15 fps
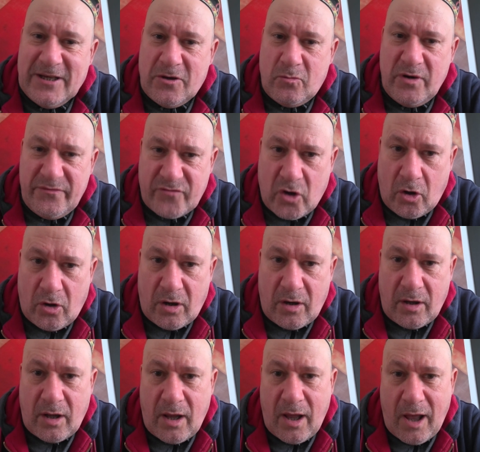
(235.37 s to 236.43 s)
we've got
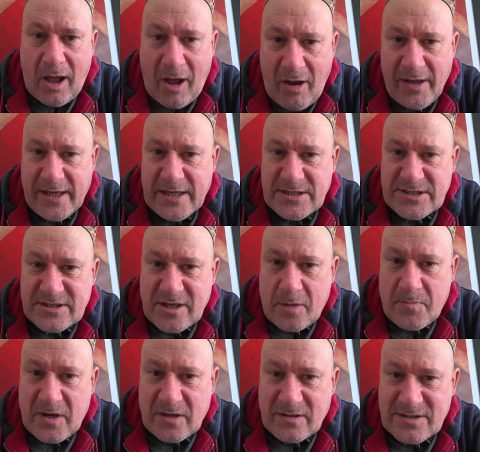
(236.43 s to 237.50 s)
highest
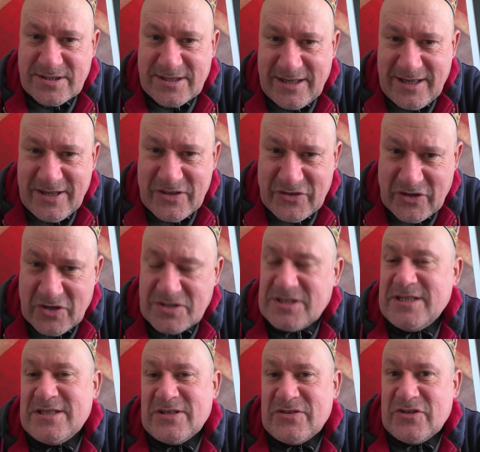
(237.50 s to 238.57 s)
amongst
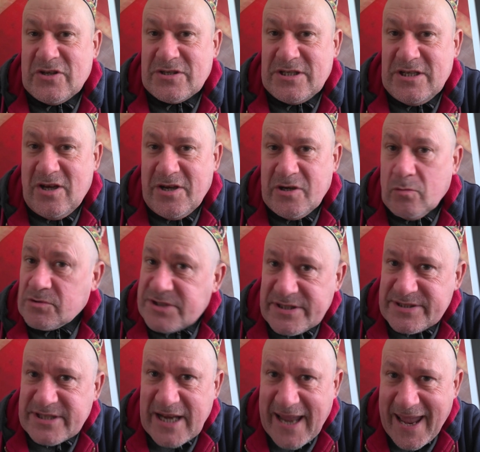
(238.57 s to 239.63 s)
30 to 39 year olds. It
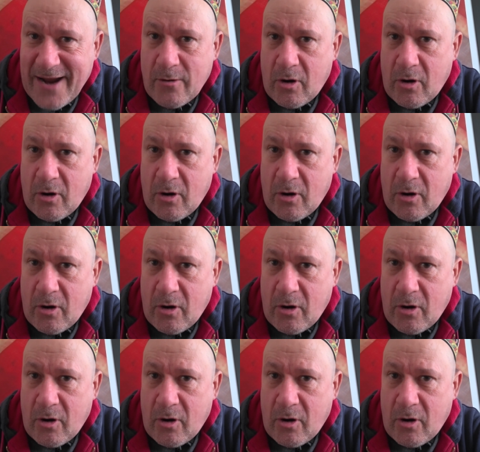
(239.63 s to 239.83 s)
doesn't say how